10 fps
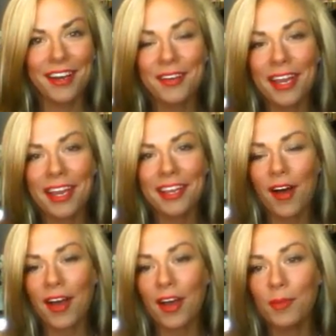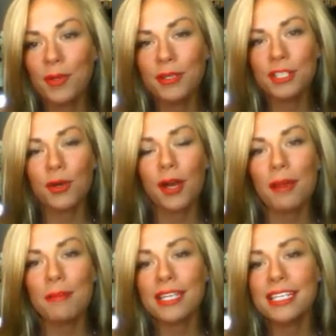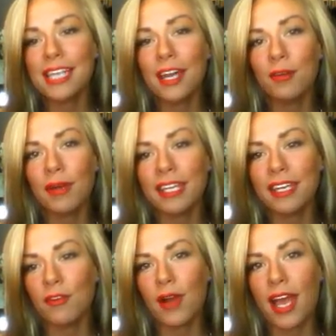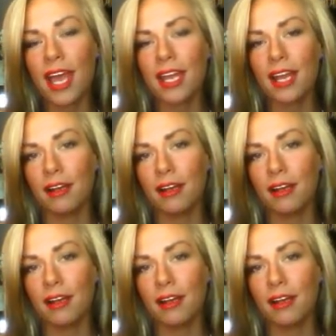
Okay, y'all, I hope you enjoy. Please enter my giveaway.